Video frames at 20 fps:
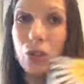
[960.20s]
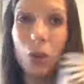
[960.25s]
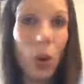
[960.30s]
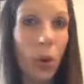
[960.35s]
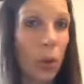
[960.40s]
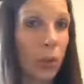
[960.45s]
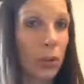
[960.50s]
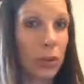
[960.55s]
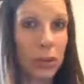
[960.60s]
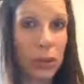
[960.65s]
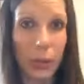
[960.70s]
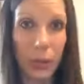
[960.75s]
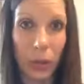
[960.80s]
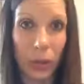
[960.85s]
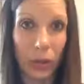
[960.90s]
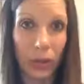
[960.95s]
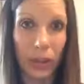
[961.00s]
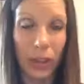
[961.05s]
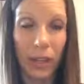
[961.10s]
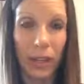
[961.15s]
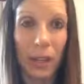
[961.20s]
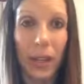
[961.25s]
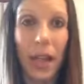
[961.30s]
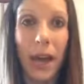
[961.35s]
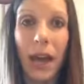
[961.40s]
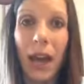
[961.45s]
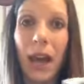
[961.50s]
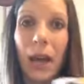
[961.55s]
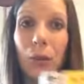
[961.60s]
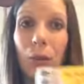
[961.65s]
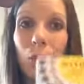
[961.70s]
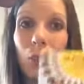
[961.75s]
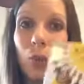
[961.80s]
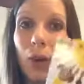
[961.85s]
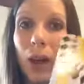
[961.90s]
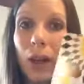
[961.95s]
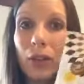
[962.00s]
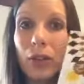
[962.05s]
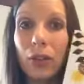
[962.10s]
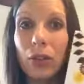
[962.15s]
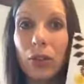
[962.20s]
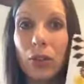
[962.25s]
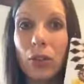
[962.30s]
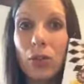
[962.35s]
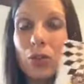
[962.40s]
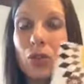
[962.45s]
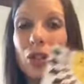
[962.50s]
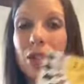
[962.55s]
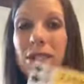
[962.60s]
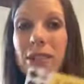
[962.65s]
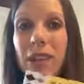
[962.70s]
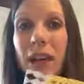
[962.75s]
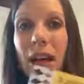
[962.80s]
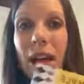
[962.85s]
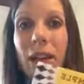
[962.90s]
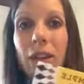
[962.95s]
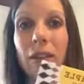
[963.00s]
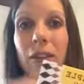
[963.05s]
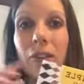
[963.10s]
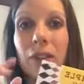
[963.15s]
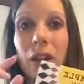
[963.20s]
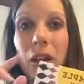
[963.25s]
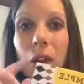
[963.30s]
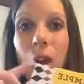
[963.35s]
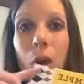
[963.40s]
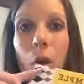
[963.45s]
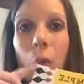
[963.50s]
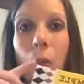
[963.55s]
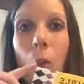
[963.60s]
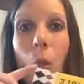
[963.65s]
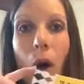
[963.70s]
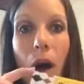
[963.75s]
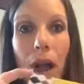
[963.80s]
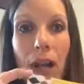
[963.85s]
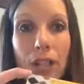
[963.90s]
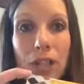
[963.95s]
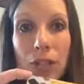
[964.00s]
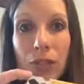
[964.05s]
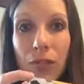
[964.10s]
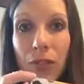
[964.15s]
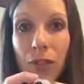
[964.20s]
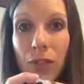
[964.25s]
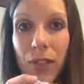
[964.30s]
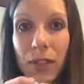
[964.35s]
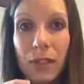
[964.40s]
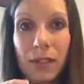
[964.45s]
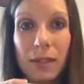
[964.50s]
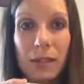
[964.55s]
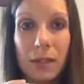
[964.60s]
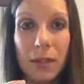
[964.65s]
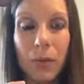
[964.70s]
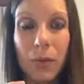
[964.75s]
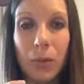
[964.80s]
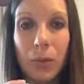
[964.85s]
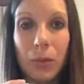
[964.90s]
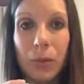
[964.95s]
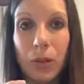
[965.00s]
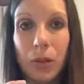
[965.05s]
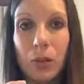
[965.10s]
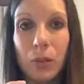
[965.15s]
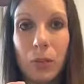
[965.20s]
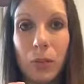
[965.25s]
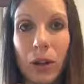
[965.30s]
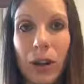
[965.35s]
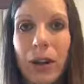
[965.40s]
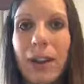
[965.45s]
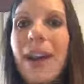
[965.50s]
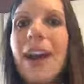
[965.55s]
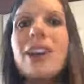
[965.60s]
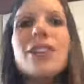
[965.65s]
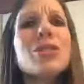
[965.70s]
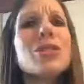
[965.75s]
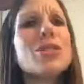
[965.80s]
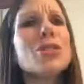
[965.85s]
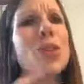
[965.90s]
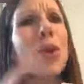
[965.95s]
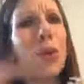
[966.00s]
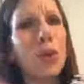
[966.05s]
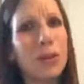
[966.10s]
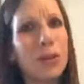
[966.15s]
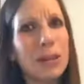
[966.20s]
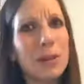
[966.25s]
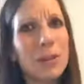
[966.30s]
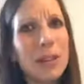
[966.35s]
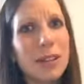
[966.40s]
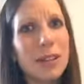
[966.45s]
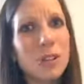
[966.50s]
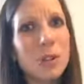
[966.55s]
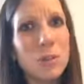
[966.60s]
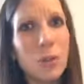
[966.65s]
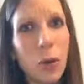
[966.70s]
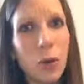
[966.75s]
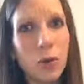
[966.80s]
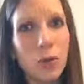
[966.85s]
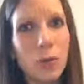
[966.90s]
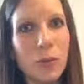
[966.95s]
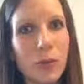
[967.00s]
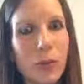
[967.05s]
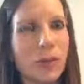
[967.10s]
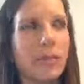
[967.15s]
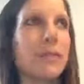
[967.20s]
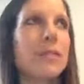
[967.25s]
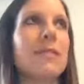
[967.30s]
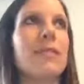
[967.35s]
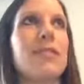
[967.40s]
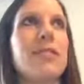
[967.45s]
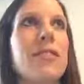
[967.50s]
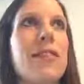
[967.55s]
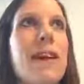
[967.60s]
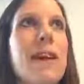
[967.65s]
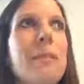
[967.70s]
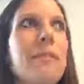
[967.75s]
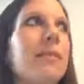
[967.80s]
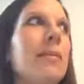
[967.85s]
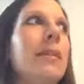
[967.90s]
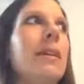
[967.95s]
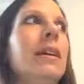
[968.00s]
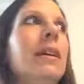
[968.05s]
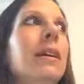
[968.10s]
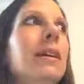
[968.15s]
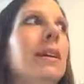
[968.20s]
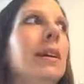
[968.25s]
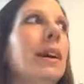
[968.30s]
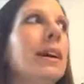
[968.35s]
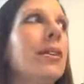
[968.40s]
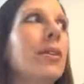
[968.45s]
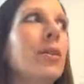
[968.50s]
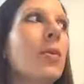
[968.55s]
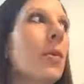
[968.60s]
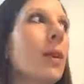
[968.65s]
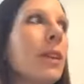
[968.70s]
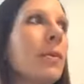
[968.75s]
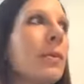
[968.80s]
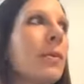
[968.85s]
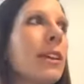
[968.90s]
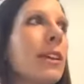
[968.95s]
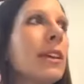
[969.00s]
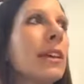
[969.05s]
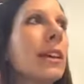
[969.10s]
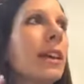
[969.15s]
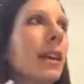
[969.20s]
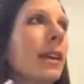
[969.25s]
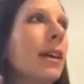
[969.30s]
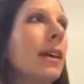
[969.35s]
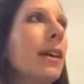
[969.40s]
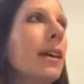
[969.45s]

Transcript: totally worth it. I would rather you just kind of watch for this Simple Mills brand. I should totally be a spokesperson for them. I don't know what I'm thinking.